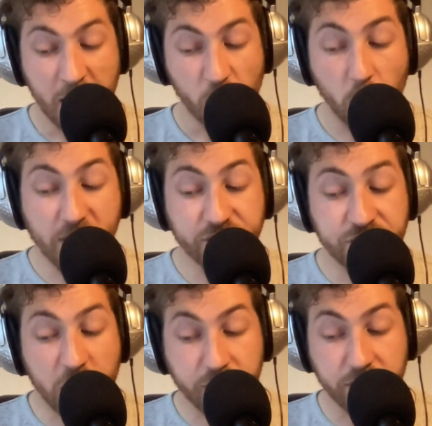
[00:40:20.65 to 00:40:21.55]
was
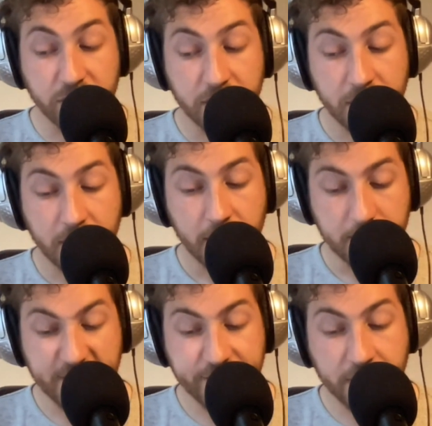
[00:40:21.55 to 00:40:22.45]
not
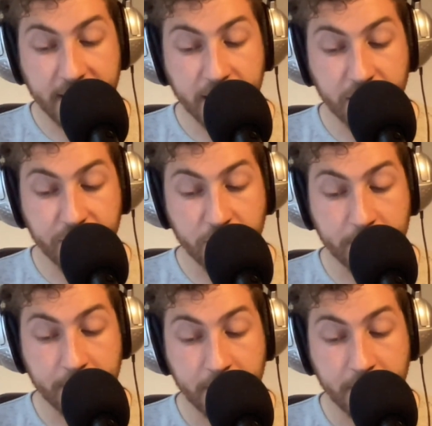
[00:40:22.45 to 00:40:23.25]
Mr. Inglethorpe.